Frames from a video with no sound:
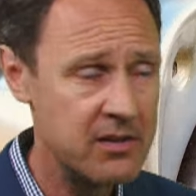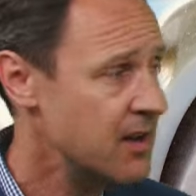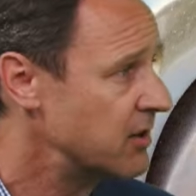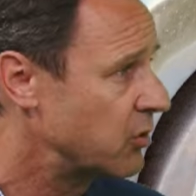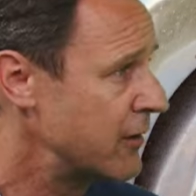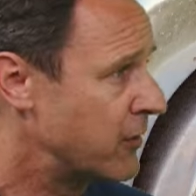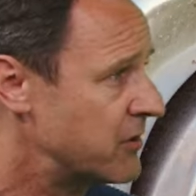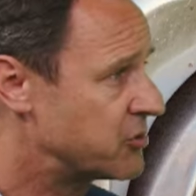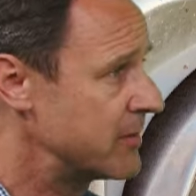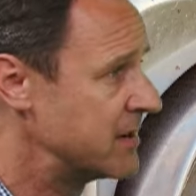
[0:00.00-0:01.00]
The
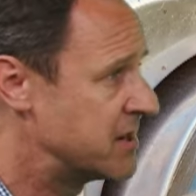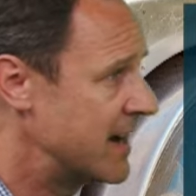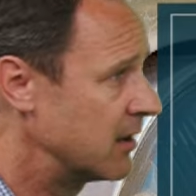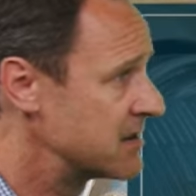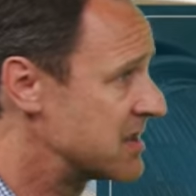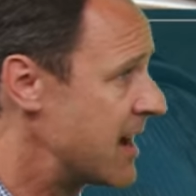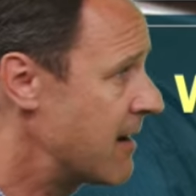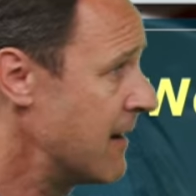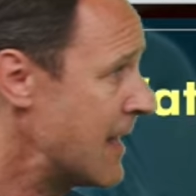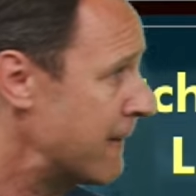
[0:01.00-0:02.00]
24-hour streaming channel is
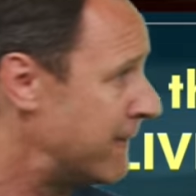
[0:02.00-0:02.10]
there.